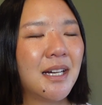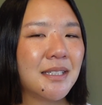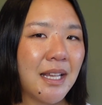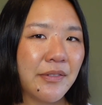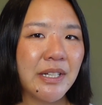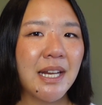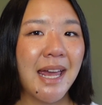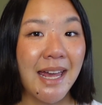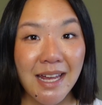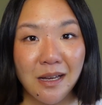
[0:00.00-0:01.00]
11
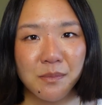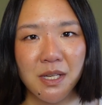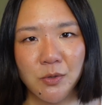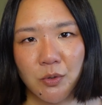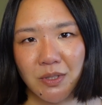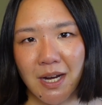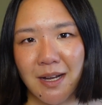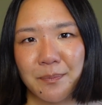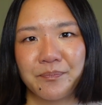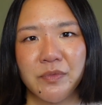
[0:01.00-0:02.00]
a.m. Central
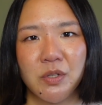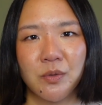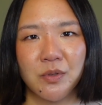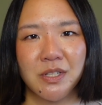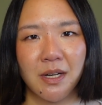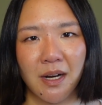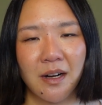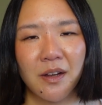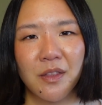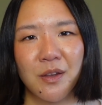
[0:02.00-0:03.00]
Time, to
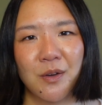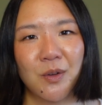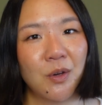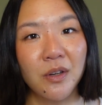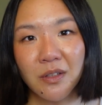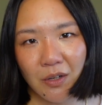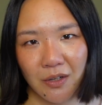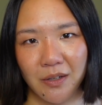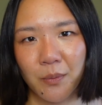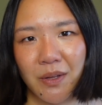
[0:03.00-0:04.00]
share the
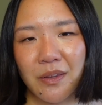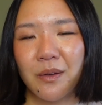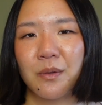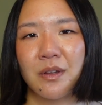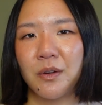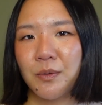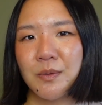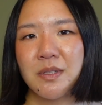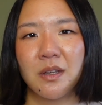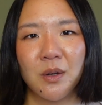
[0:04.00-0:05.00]
good with you, the
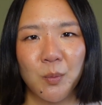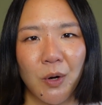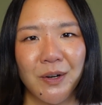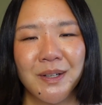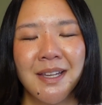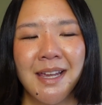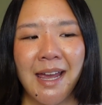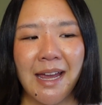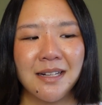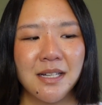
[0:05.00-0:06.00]
news, the good word,
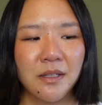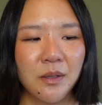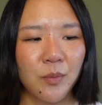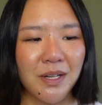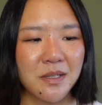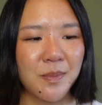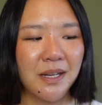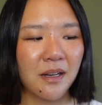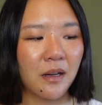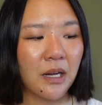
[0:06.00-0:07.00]
and tell you what's
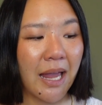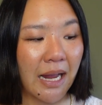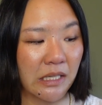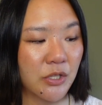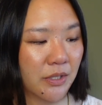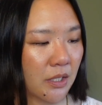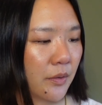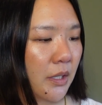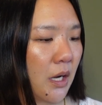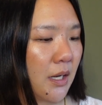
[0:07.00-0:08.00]
been actually
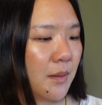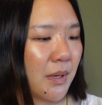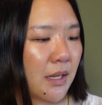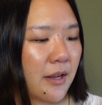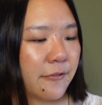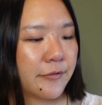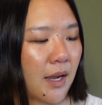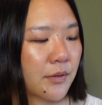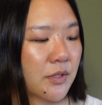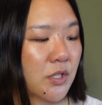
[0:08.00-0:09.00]
going on in my life,
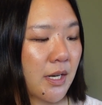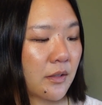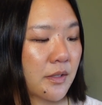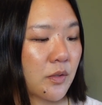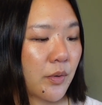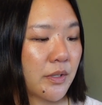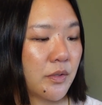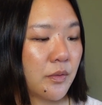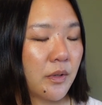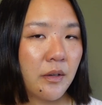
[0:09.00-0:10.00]
how this channel is going
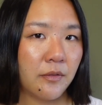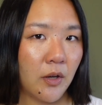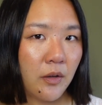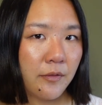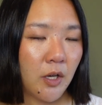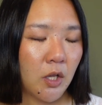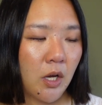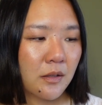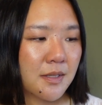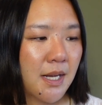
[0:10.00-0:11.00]
to evolve
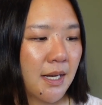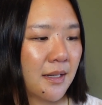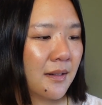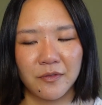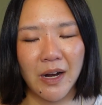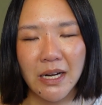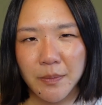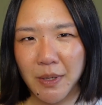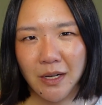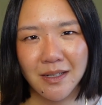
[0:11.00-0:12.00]
alongside it.
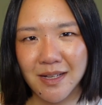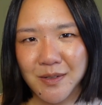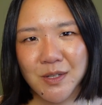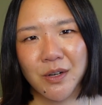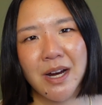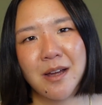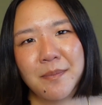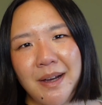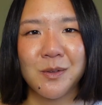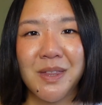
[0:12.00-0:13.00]
Find me on
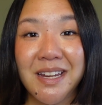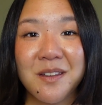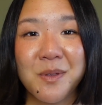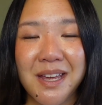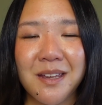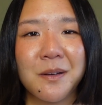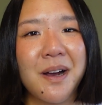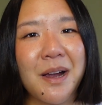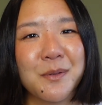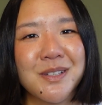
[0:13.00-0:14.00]
Instagram. So thank you.
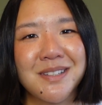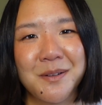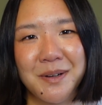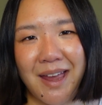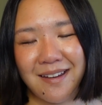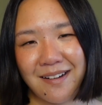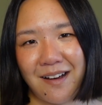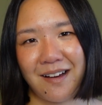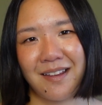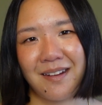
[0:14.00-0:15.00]
I will see you again
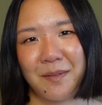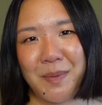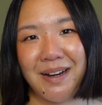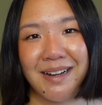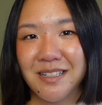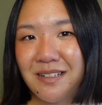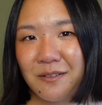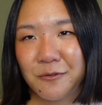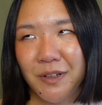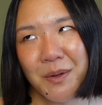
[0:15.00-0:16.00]
on my
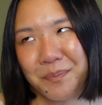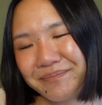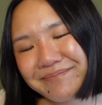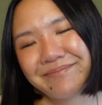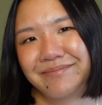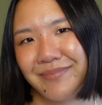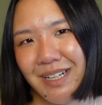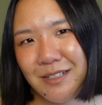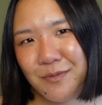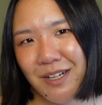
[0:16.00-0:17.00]
next film, my
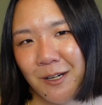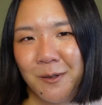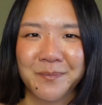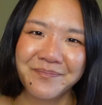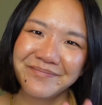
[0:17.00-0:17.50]
next video.